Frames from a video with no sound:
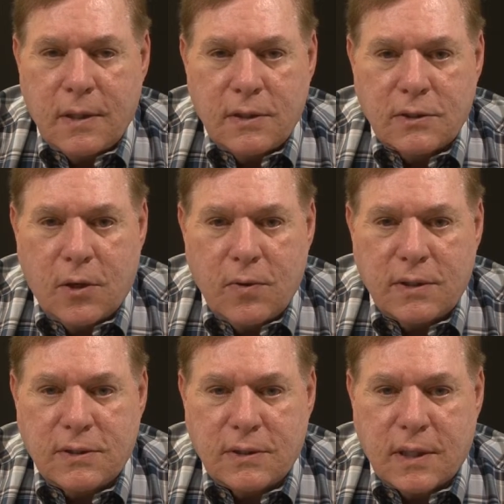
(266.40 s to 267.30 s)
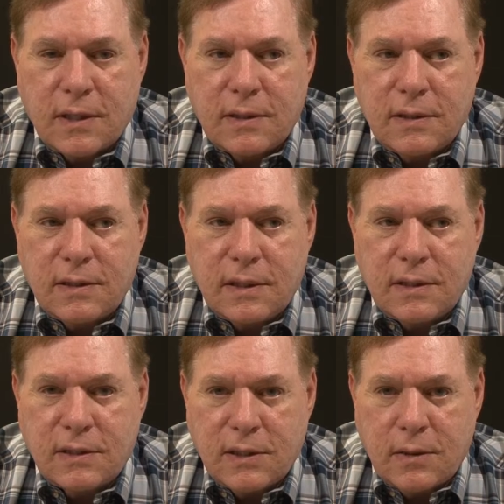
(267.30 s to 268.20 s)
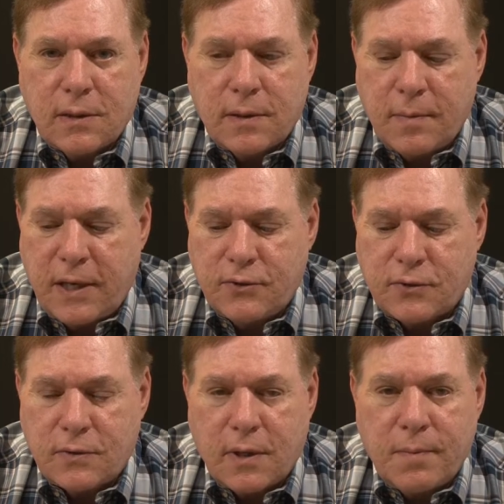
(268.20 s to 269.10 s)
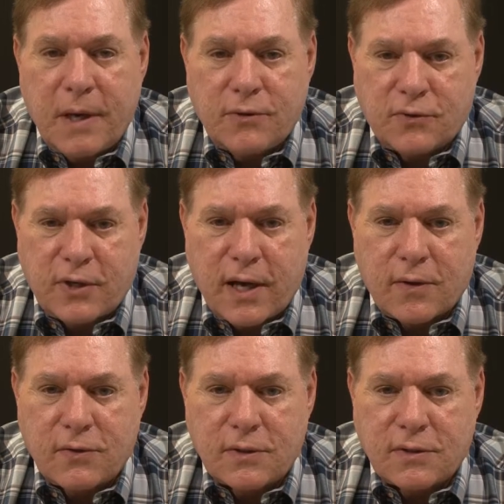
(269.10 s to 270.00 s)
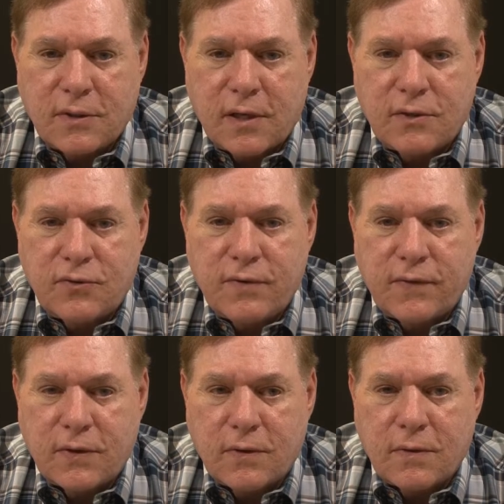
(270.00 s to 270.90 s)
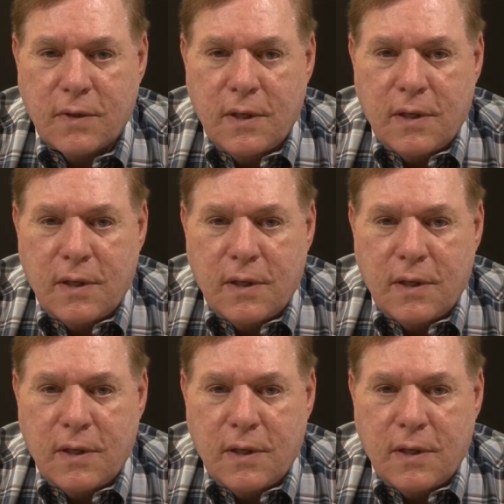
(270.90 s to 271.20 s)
So it's still a major challenge. It's not a trivial